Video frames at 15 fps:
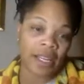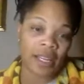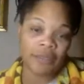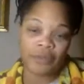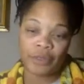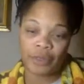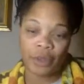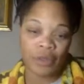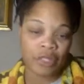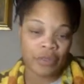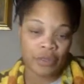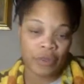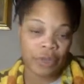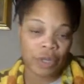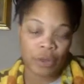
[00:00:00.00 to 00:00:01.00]
And for those of
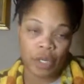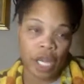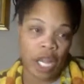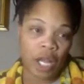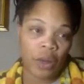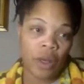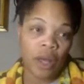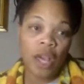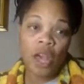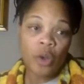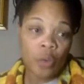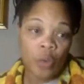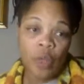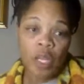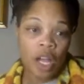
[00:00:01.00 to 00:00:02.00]
you who don't know,
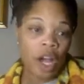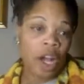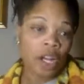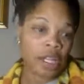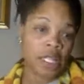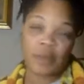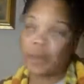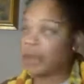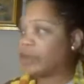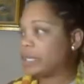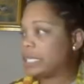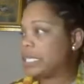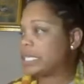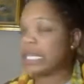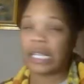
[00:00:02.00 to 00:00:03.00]
we are
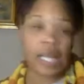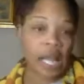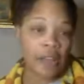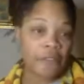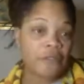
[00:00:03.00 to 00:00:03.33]
experiencing like